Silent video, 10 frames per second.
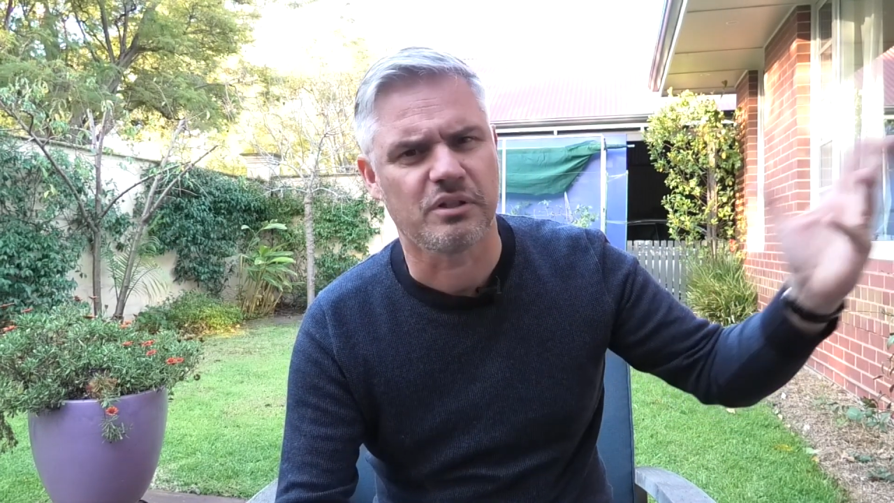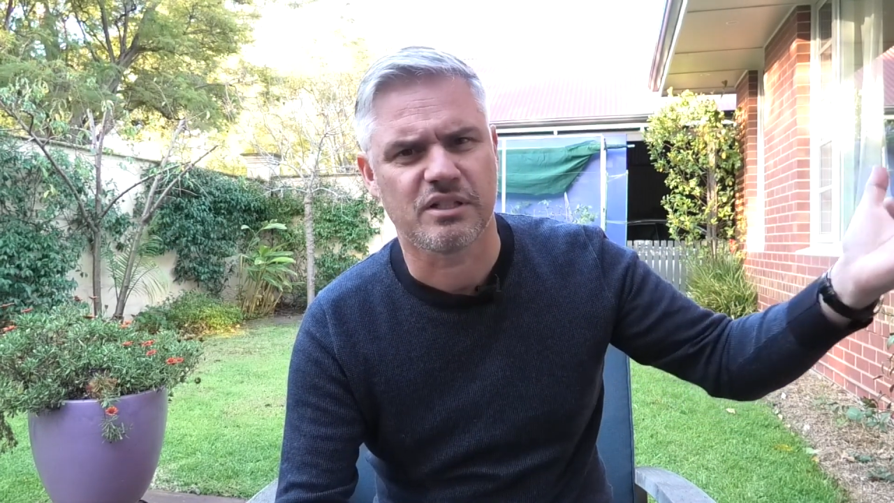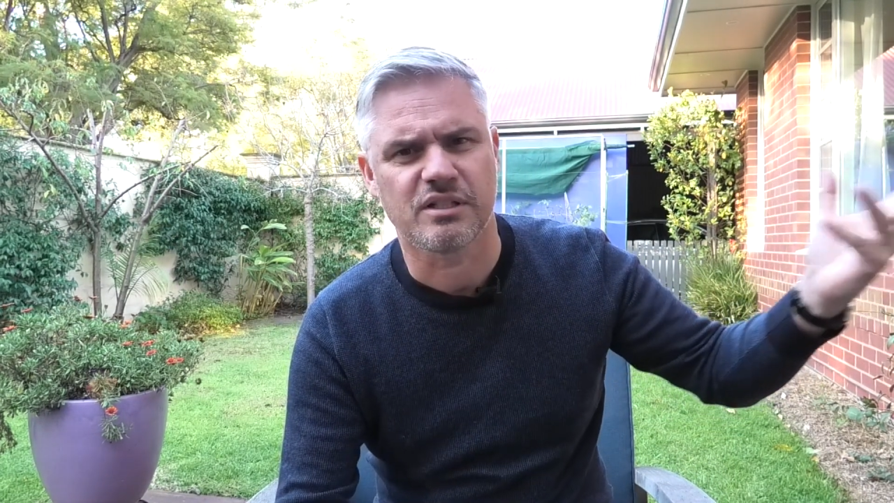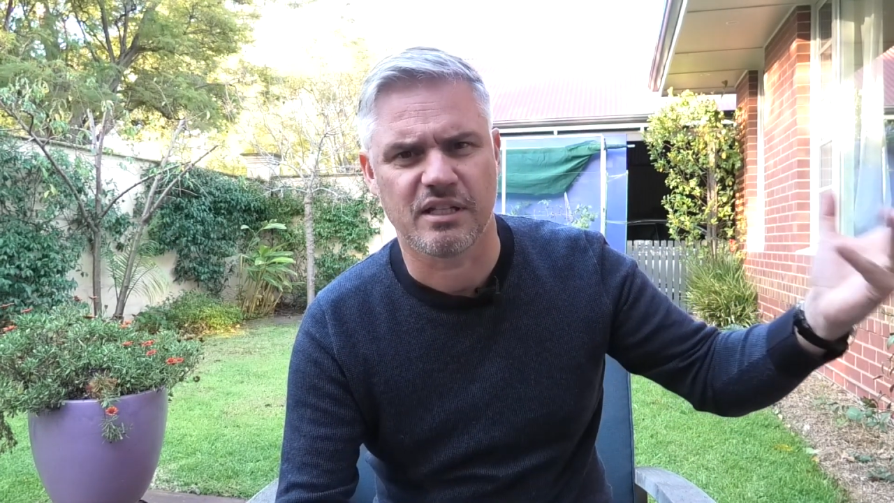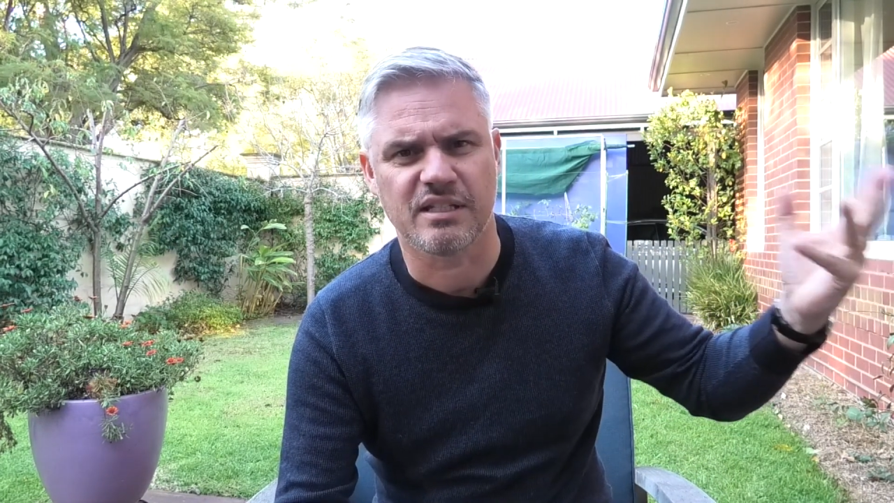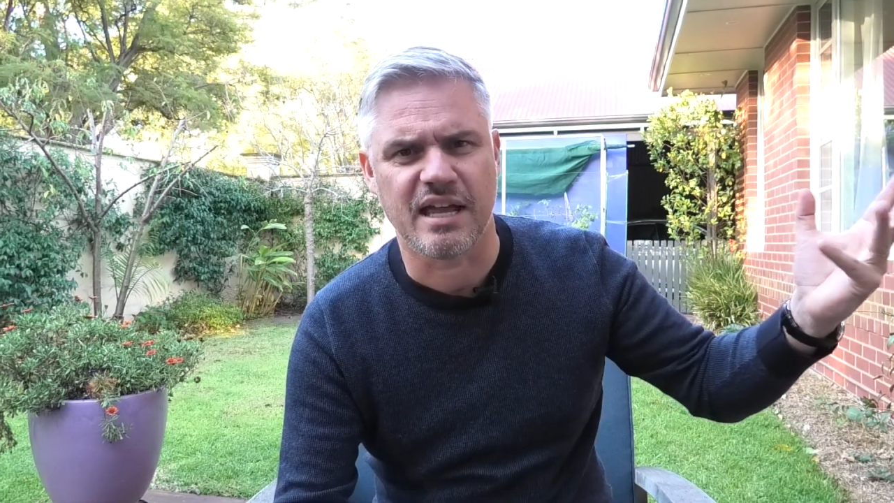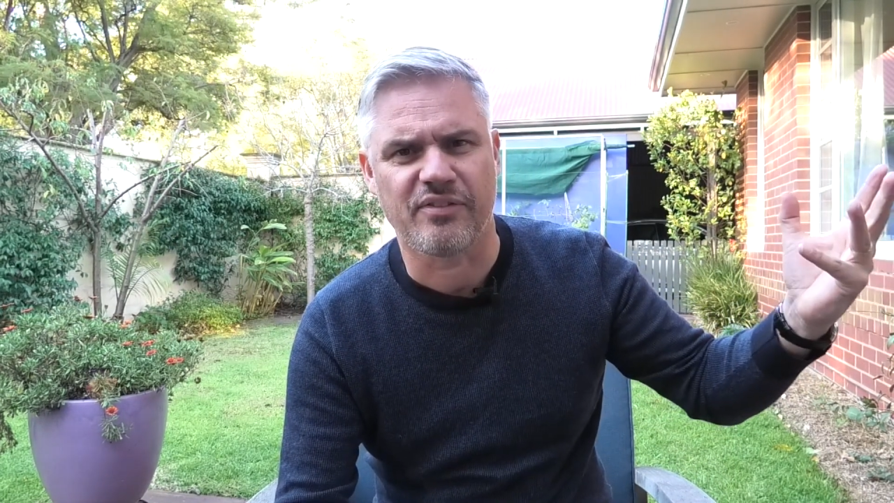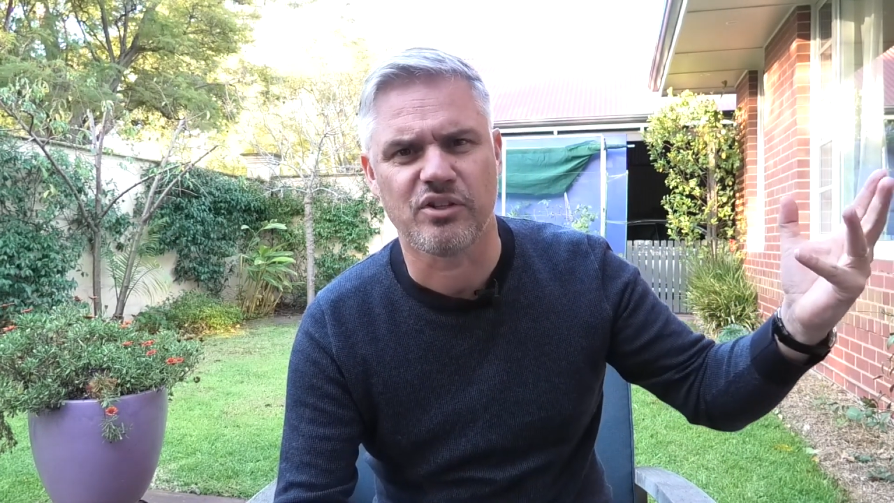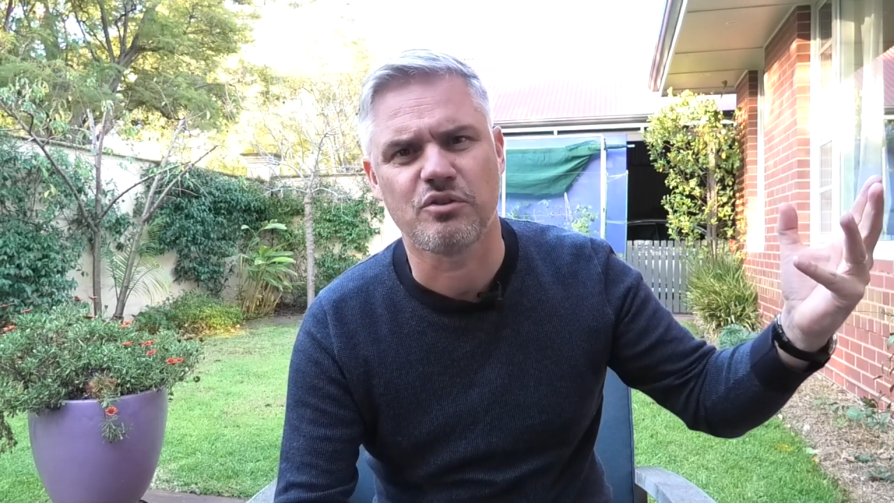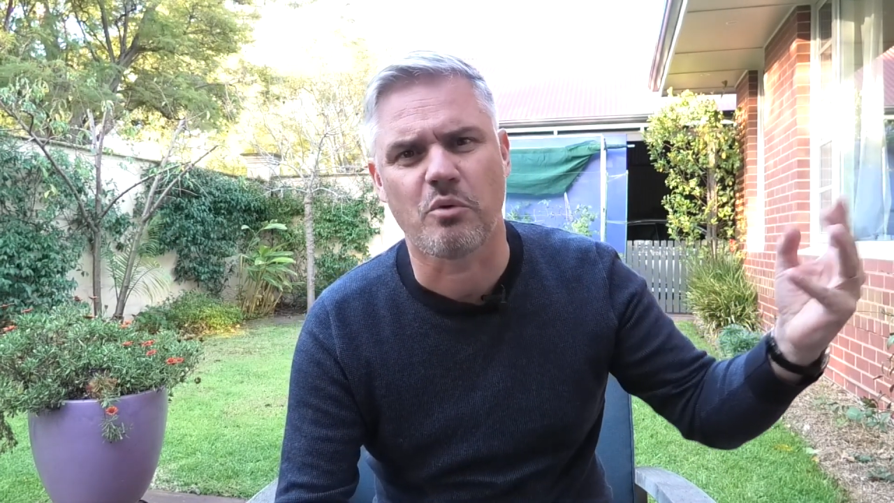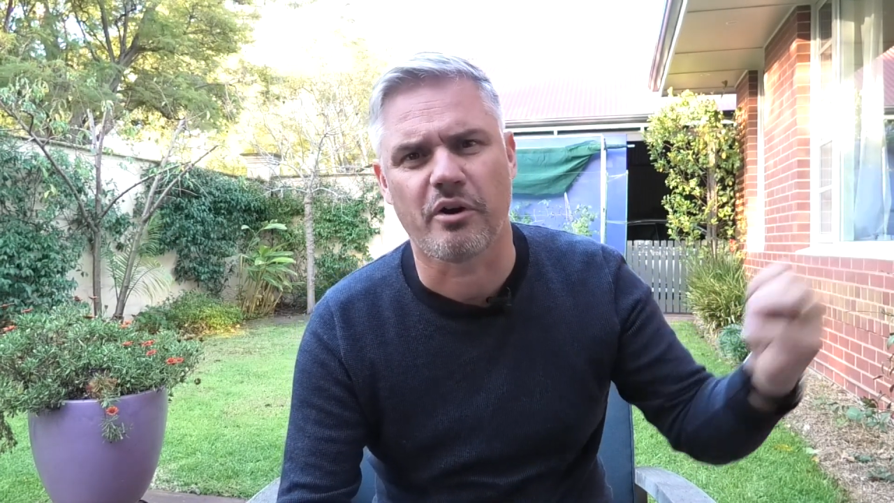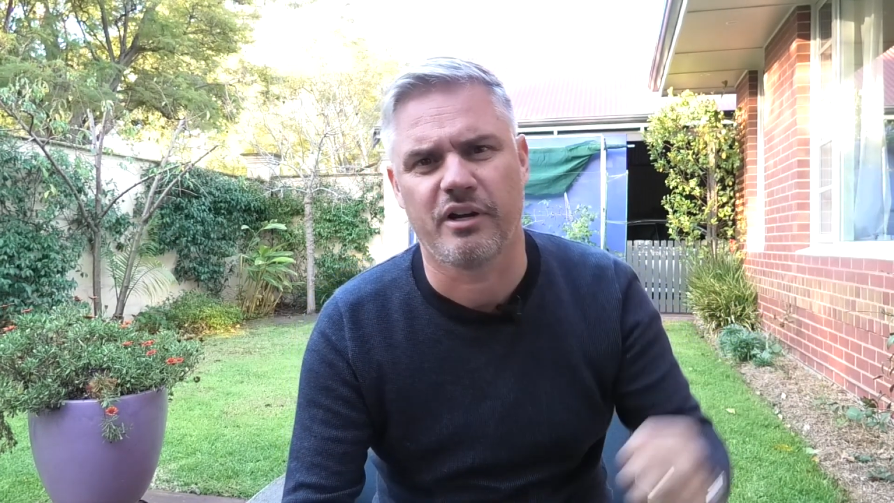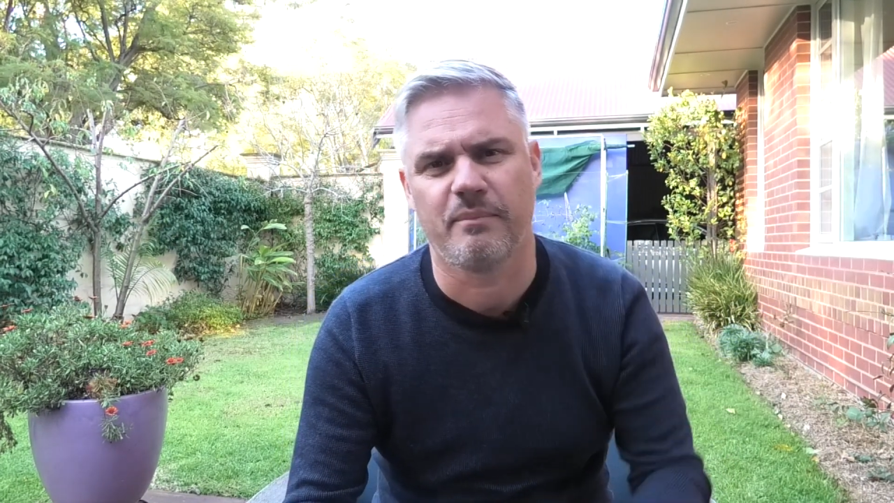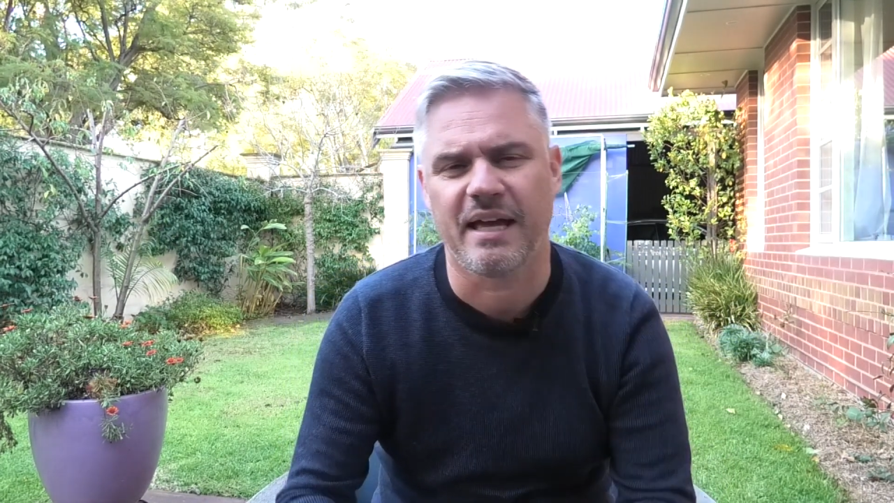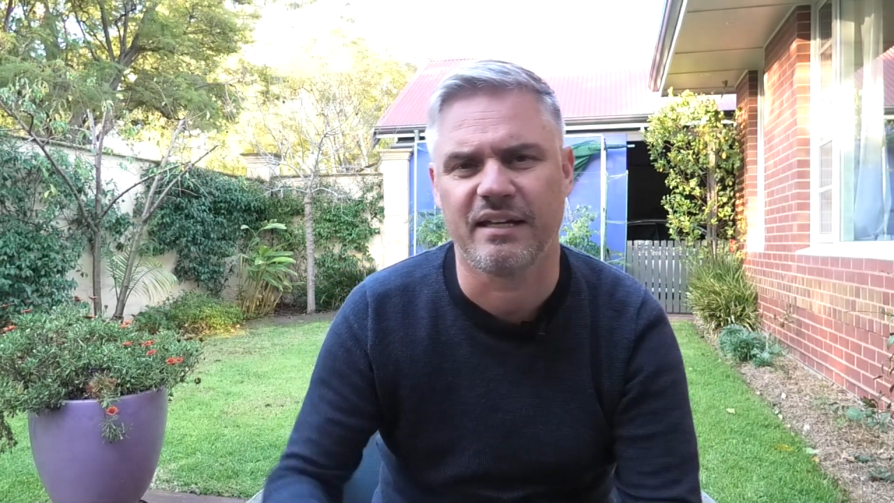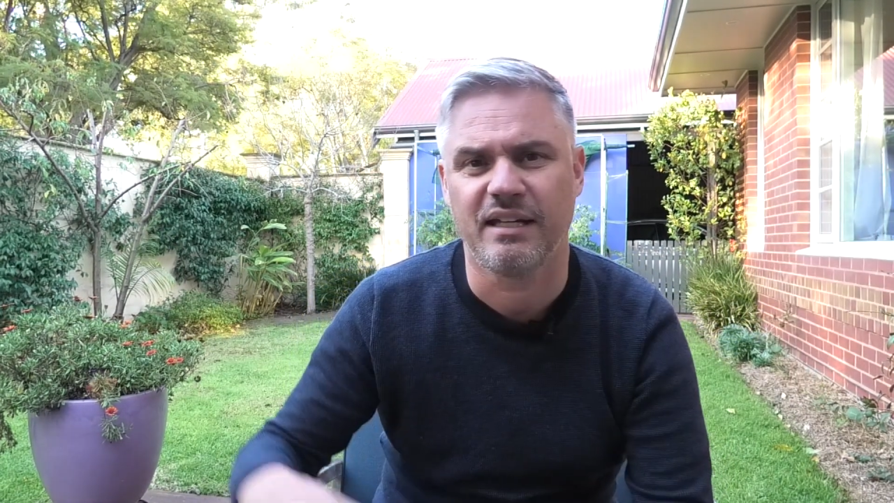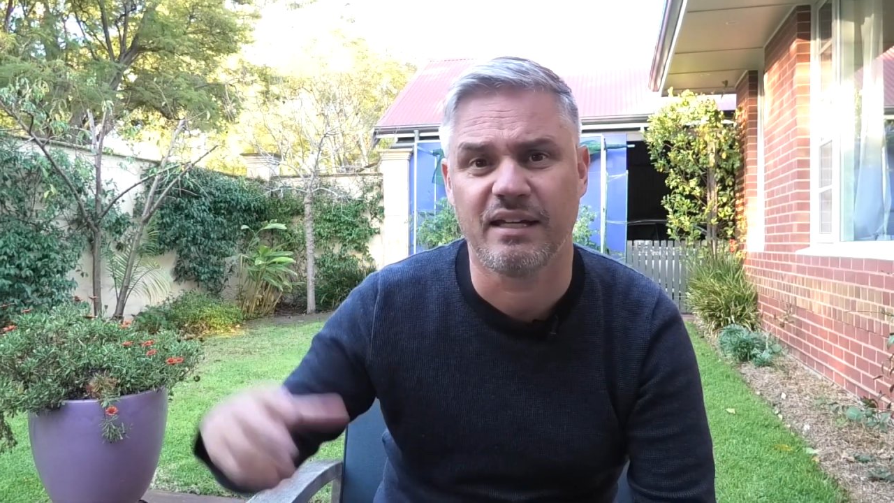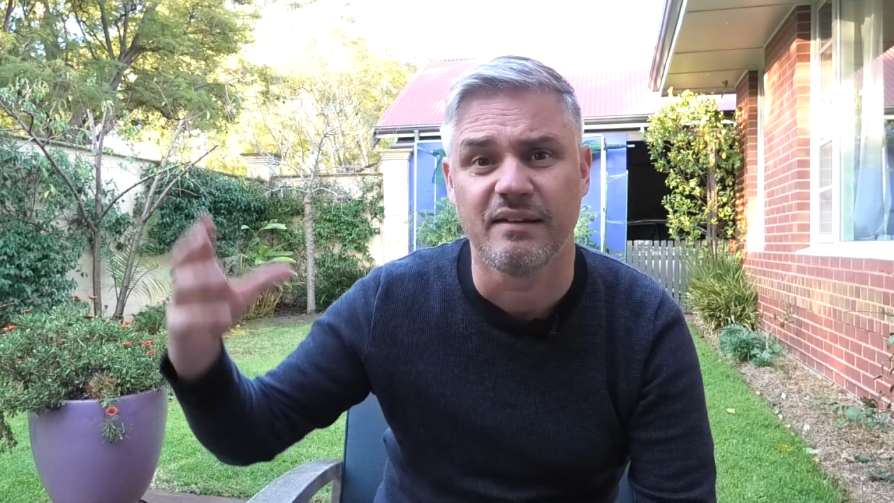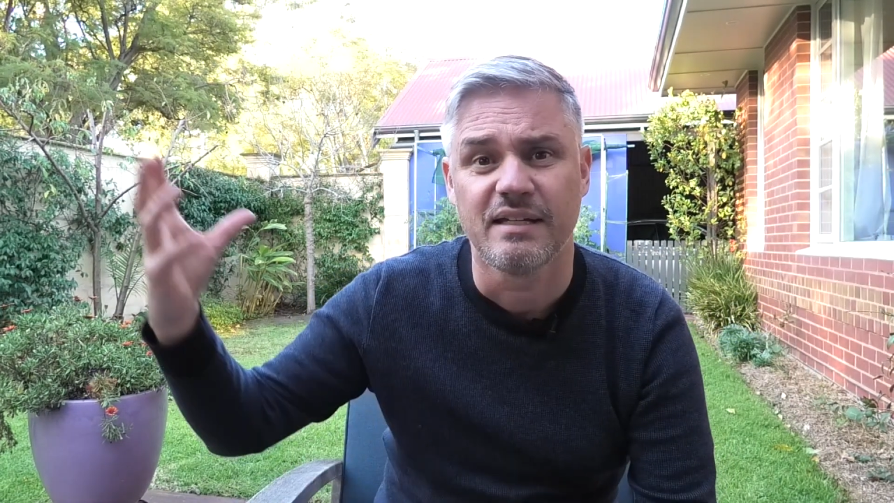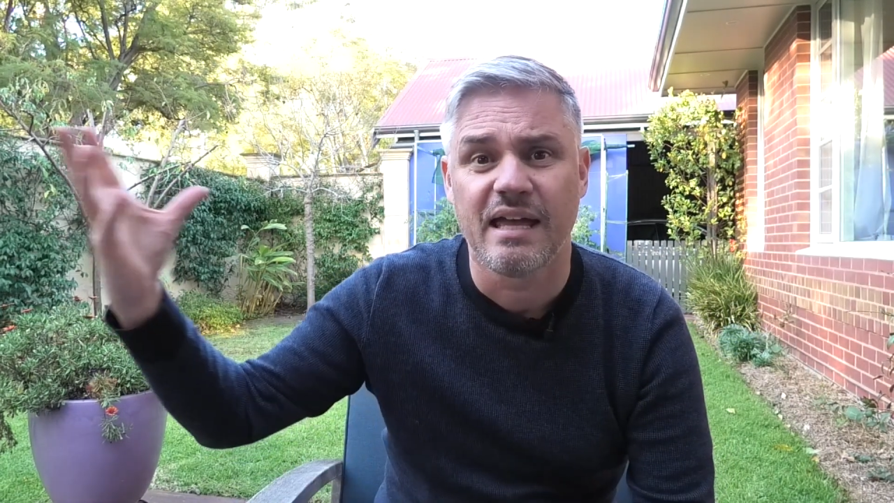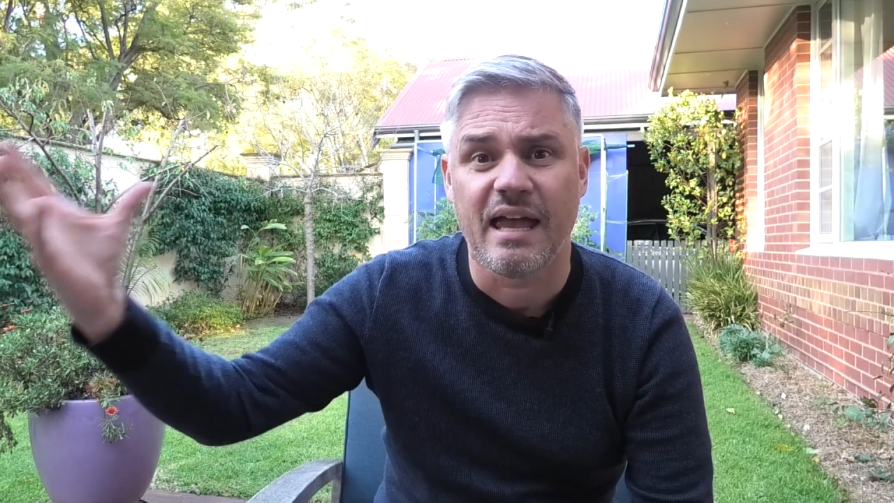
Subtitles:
there's nothing to worry about here.